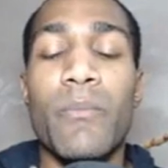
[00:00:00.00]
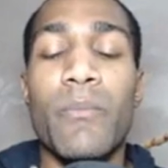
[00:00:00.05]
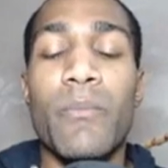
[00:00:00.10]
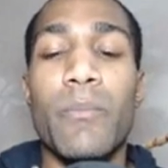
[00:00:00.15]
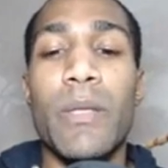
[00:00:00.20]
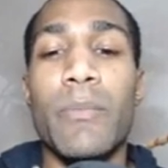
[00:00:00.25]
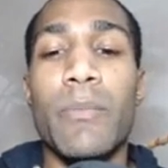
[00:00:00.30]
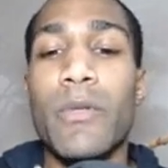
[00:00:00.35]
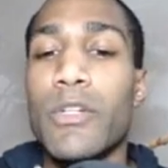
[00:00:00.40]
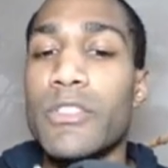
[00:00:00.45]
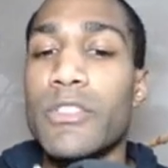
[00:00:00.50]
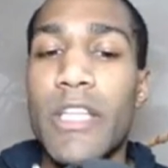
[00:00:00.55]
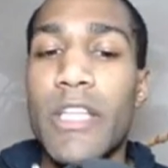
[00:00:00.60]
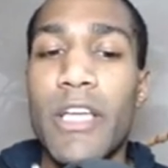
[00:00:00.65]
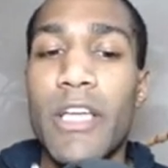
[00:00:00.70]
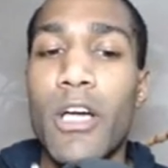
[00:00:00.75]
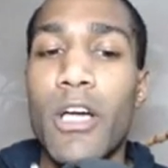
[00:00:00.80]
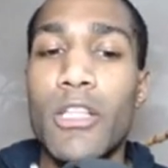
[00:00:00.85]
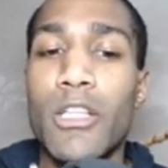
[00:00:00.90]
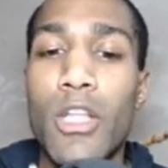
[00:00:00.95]
people are
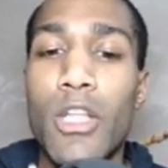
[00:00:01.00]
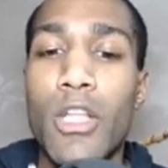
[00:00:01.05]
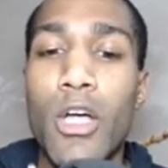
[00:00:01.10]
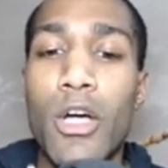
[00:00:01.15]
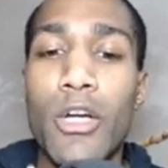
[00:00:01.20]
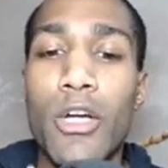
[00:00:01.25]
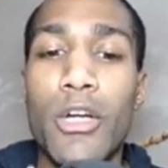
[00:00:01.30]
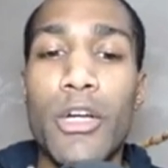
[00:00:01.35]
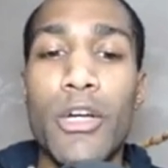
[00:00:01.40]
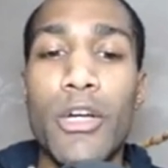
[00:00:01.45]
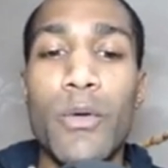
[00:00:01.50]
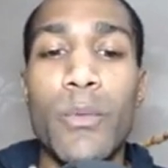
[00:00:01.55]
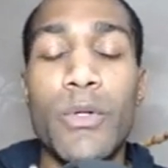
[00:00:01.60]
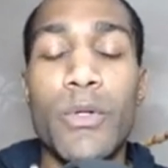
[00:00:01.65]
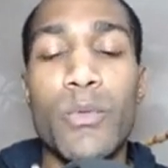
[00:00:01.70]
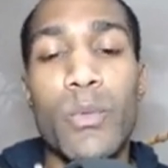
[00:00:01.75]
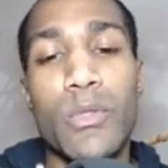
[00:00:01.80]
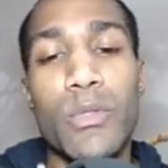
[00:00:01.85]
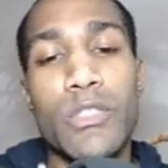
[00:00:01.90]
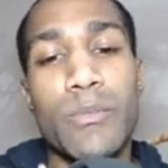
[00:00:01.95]
staying on longer,
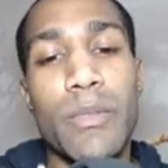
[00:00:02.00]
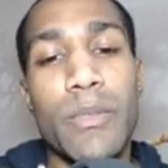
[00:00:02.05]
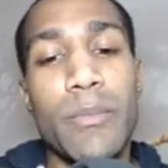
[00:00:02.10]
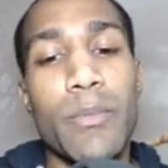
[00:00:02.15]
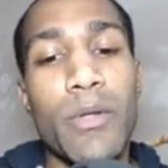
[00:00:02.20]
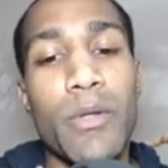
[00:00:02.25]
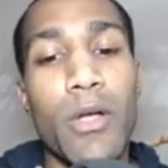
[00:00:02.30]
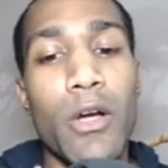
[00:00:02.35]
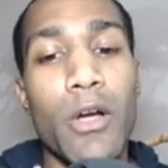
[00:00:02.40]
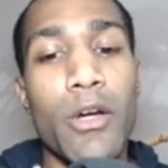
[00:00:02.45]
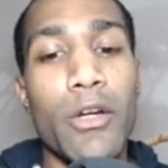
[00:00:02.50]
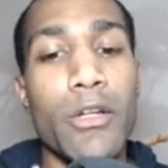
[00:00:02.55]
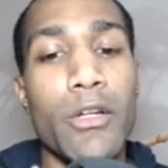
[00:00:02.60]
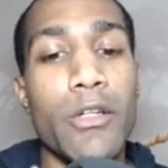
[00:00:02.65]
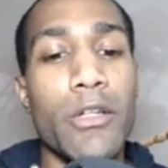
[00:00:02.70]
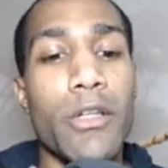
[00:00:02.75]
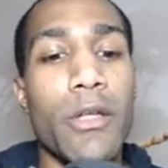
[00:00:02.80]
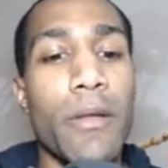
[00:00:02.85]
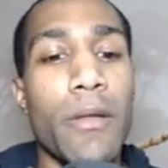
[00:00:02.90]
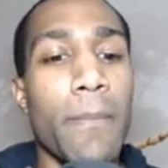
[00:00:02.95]
which ones people
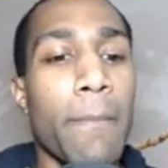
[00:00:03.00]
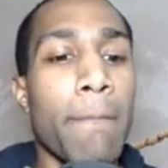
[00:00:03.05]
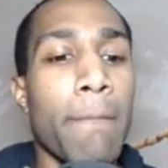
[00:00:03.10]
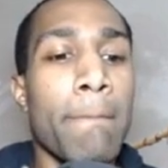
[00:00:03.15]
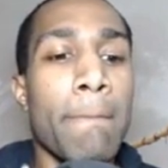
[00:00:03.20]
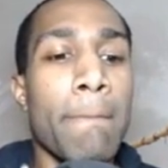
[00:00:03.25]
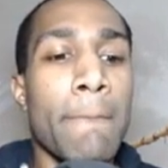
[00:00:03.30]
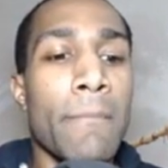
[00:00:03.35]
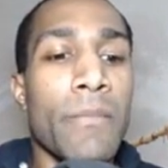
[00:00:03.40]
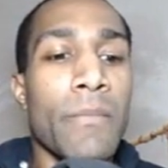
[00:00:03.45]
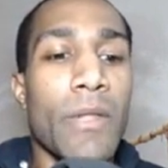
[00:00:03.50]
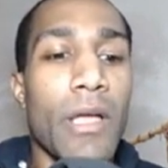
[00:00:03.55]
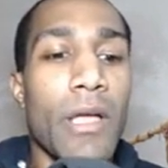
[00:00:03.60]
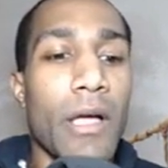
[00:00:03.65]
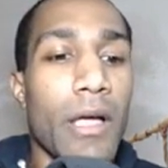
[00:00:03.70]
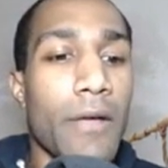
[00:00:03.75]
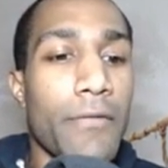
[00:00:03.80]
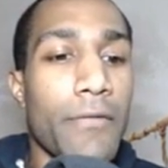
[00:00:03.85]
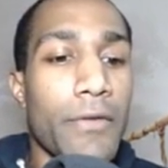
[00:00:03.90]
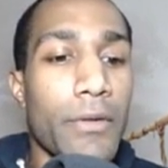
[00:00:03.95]
aren't.
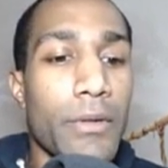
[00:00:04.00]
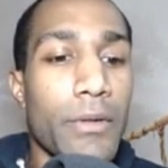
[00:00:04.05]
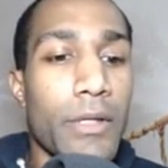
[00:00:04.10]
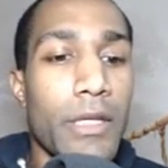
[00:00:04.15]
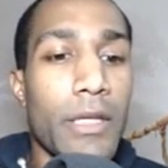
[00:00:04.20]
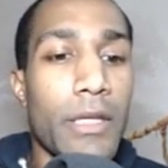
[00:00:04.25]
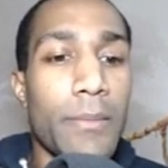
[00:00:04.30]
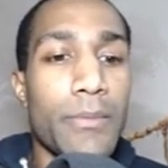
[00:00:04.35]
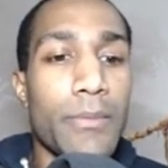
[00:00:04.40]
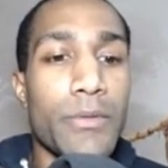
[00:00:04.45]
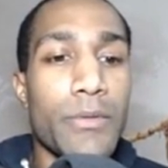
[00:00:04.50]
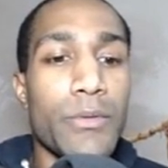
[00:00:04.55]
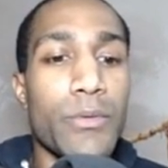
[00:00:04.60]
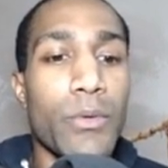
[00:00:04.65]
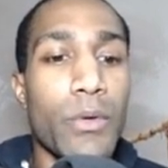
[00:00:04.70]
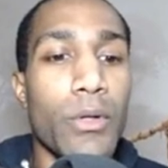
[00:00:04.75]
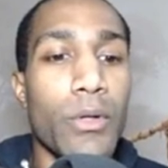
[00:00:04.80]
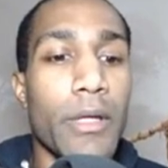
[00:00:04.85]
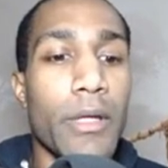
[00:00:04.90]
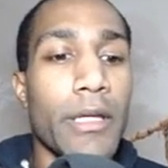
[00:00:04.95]
If you keep
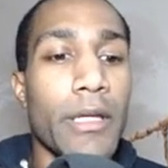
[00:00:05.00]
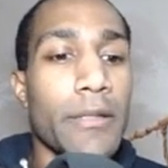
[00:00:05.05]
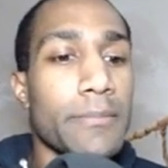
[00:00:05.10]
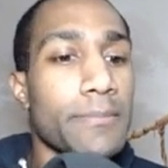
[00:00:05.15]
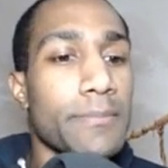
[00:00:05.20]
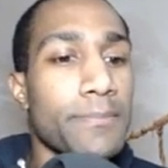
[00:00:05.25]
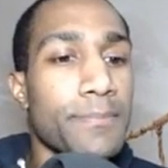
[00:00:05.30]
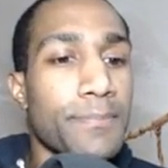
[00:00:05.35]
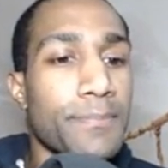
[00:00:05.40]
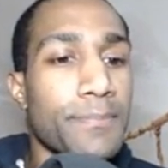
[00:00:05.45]
scrolling